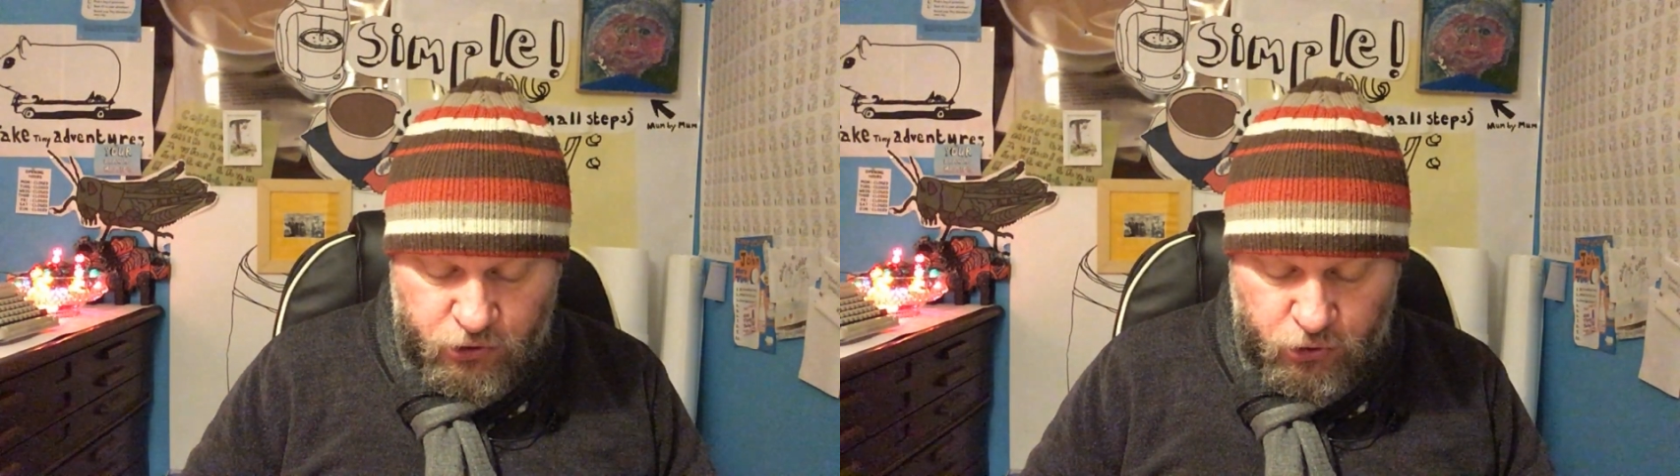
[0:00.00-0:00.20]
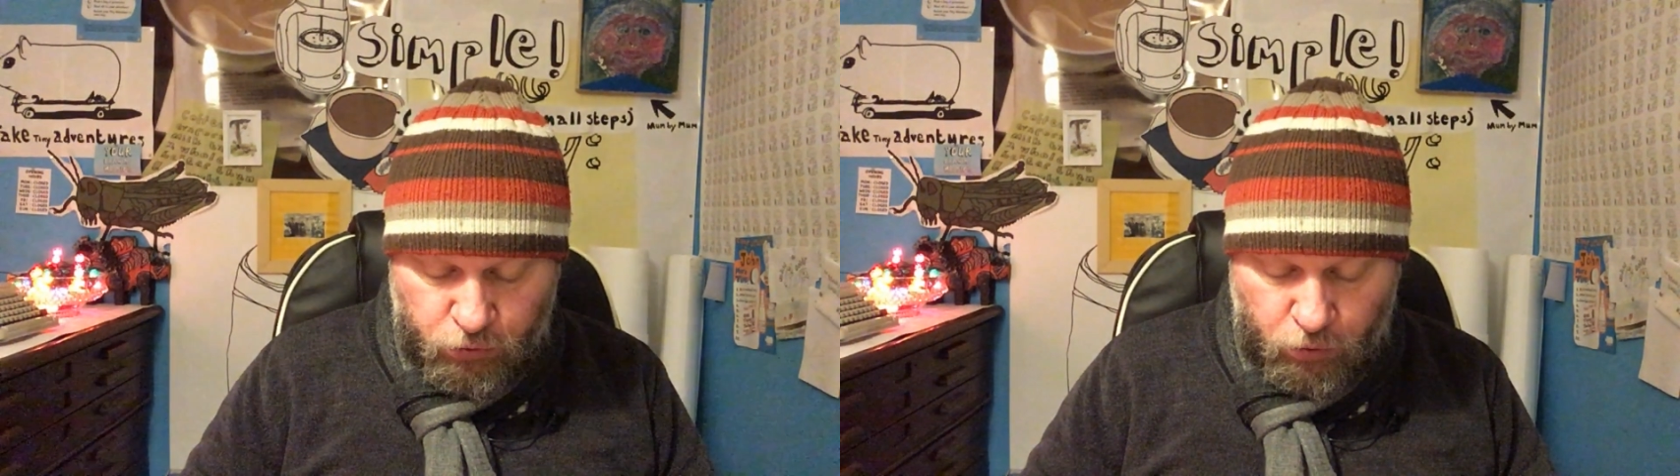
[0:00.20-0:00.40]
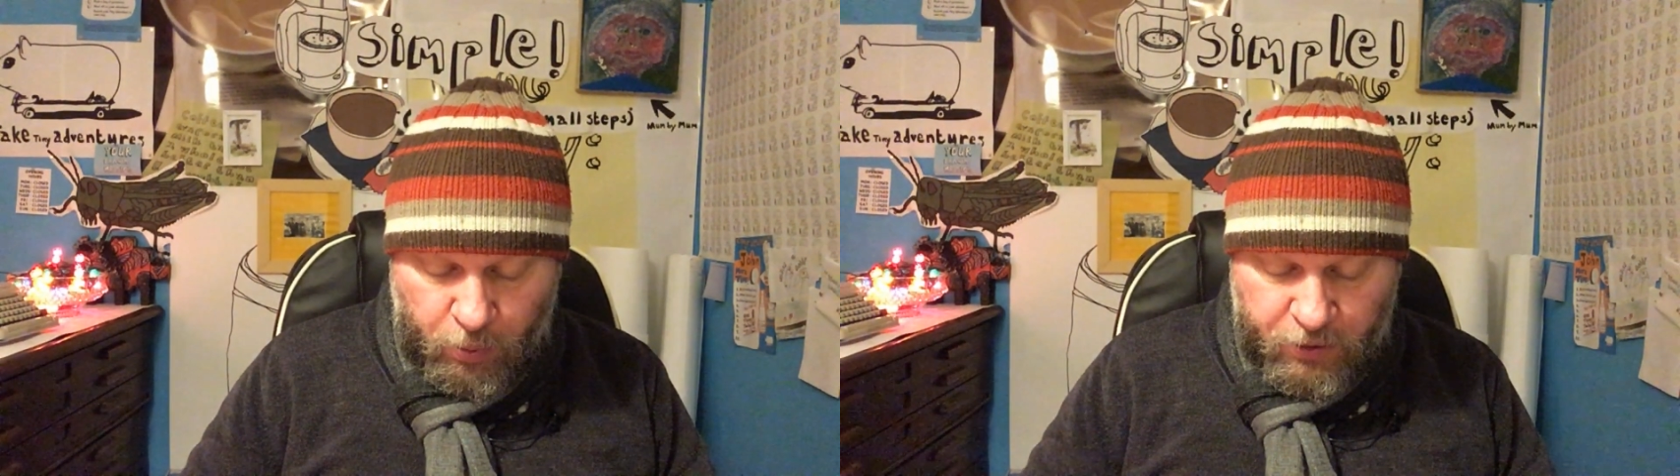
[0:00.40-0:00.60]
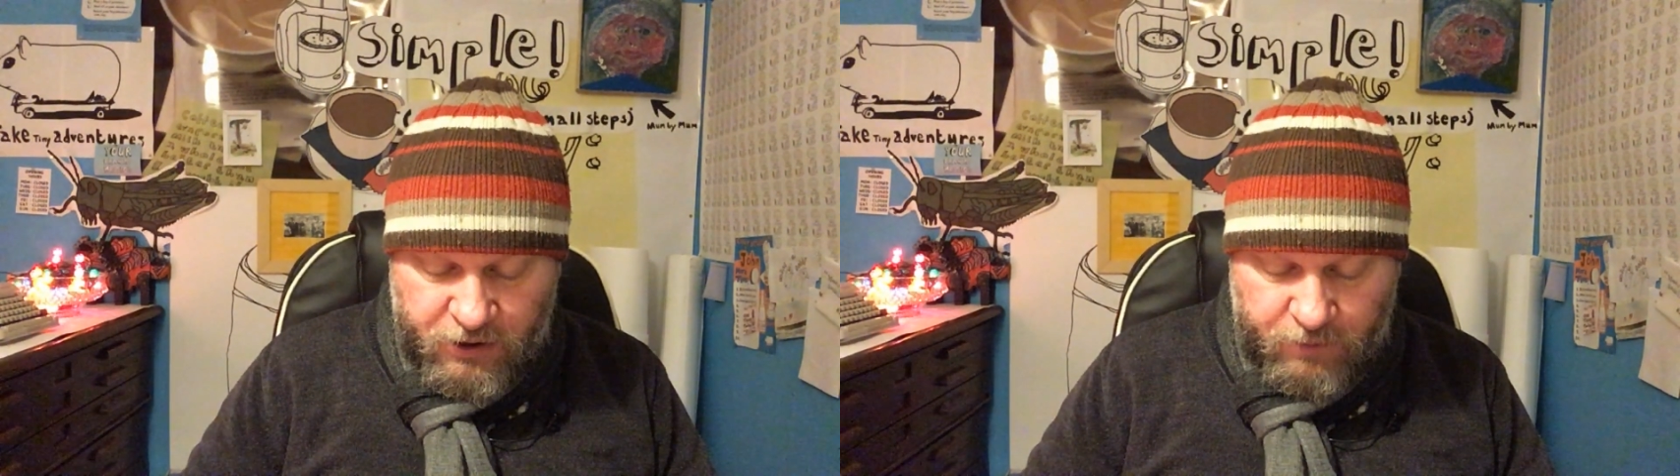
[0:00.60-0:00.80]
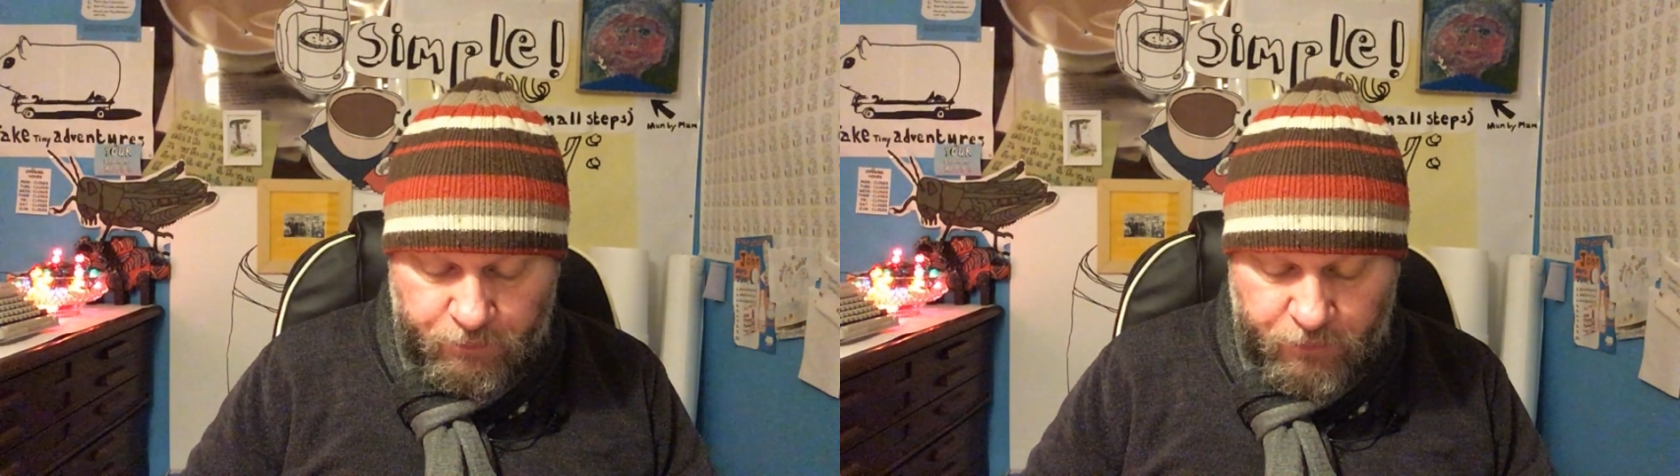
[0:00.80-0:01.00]
sugar on that
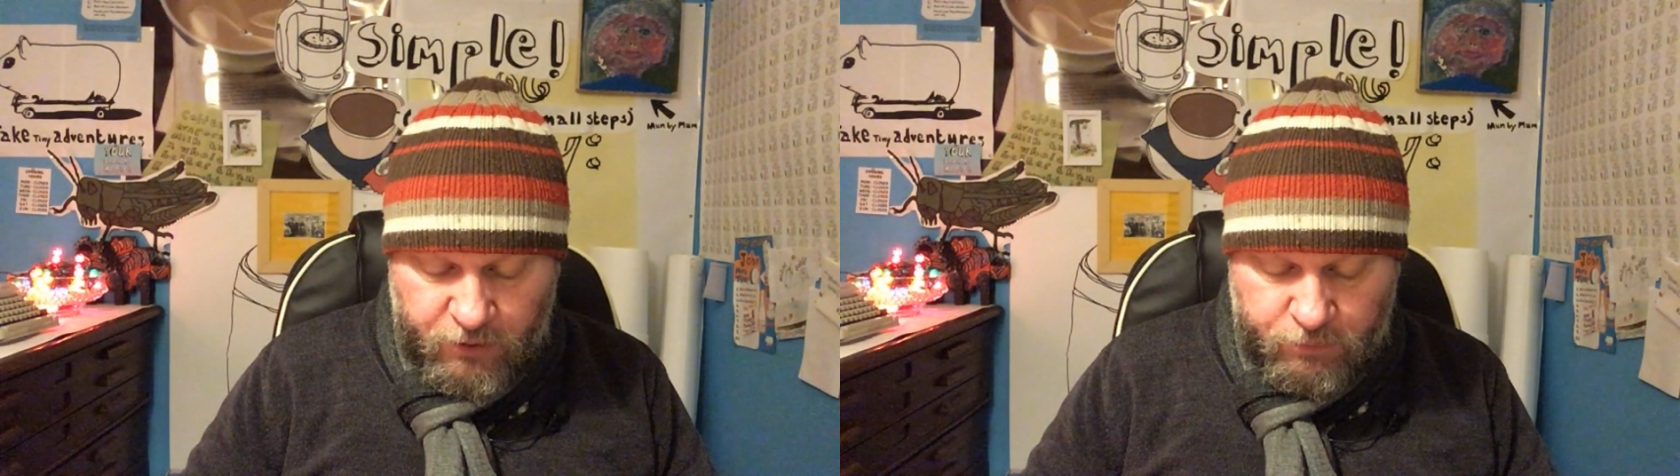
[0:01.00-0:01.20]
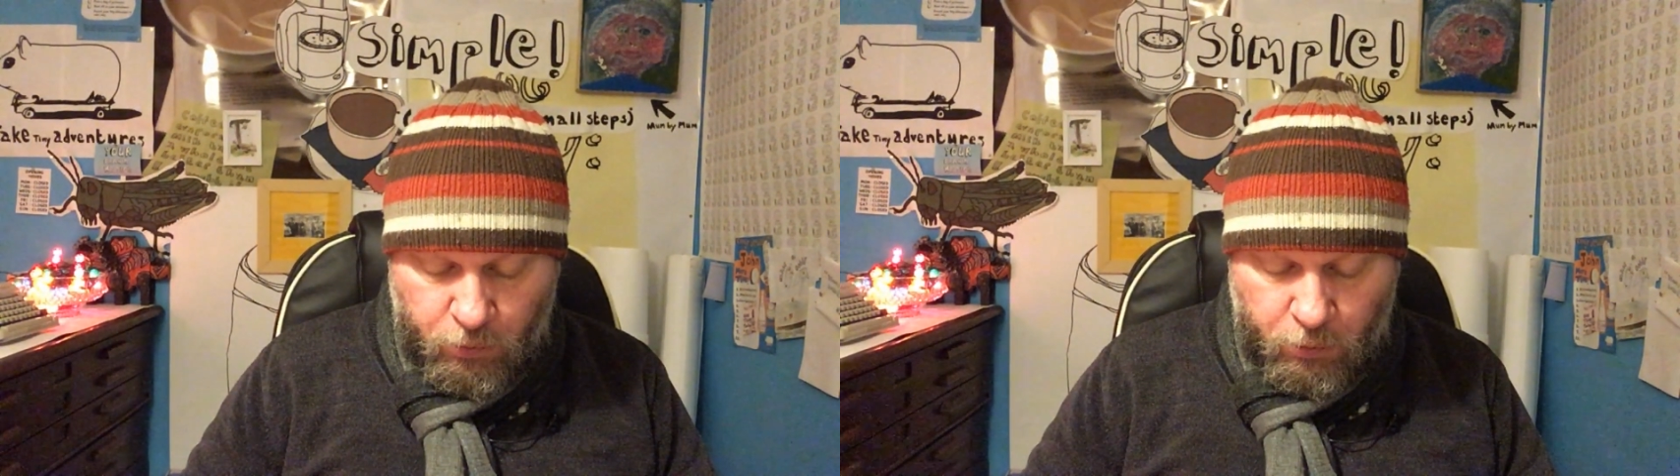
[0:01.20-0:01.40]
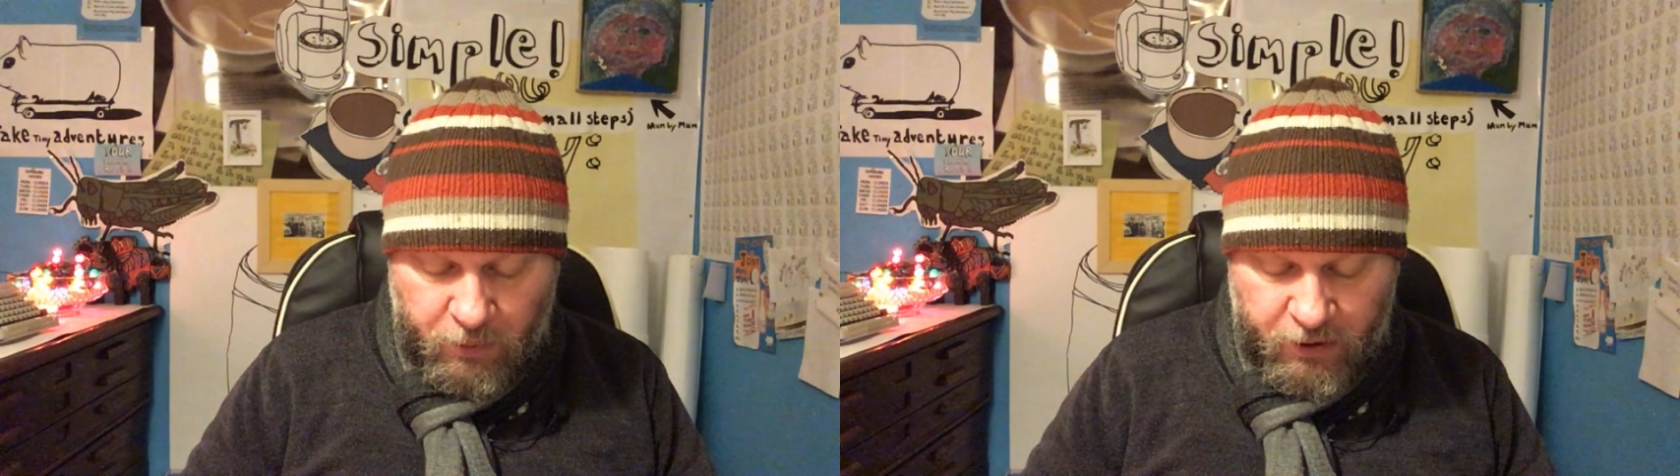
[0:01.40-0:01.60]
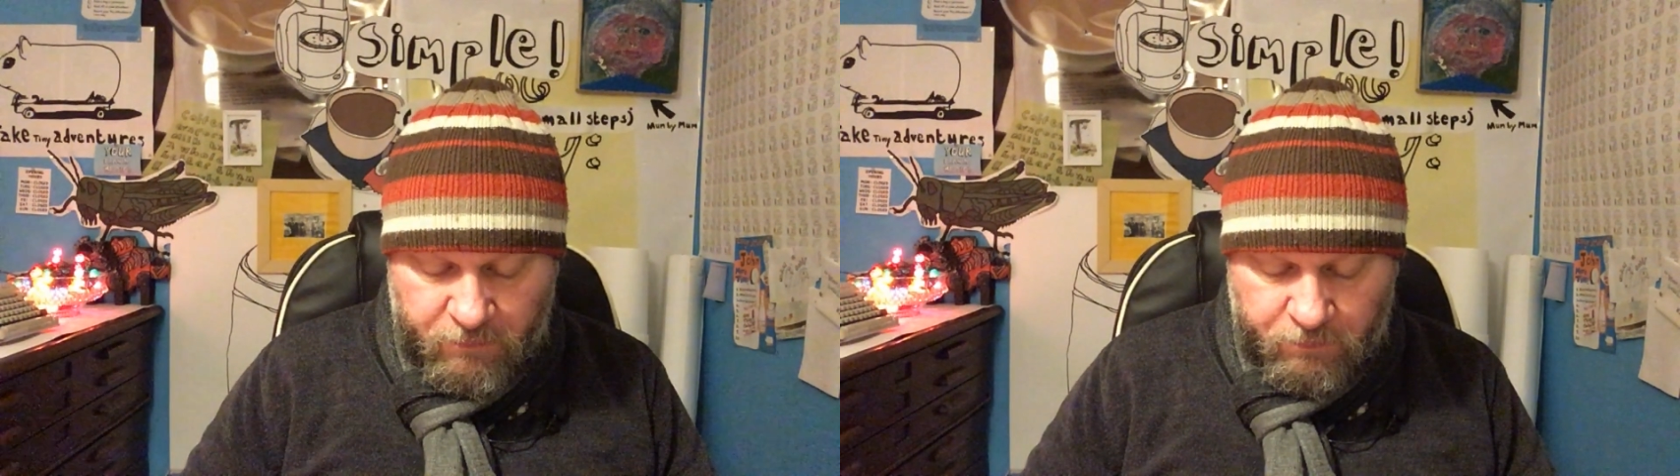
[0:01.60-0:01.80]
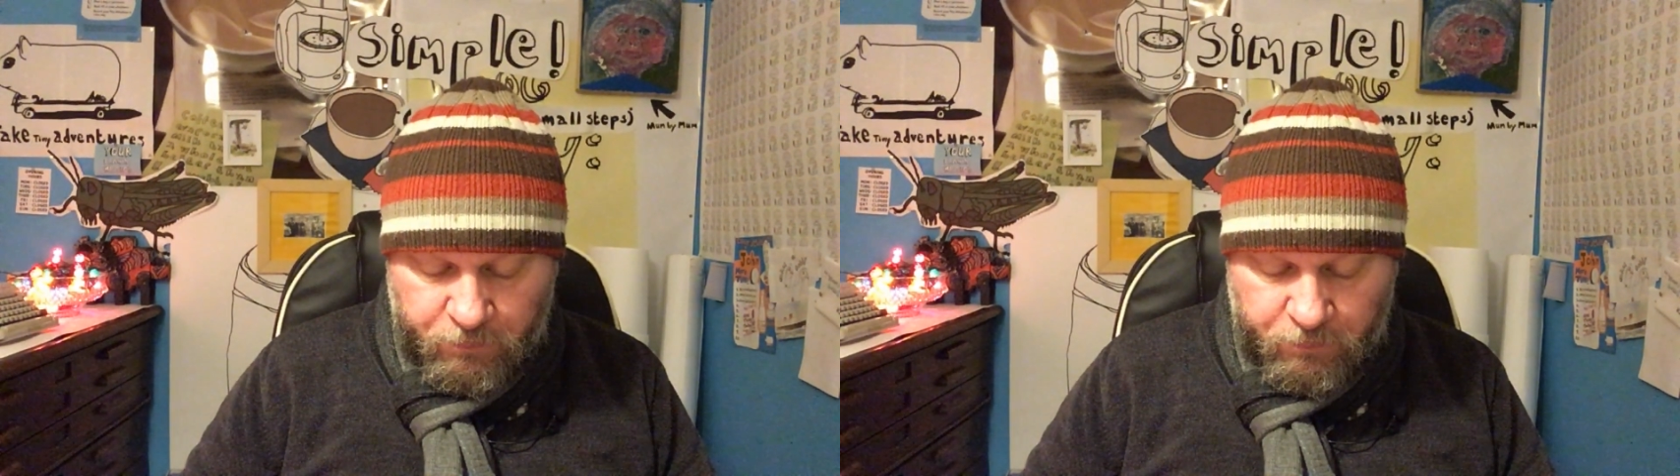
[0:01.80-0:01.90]
it's probably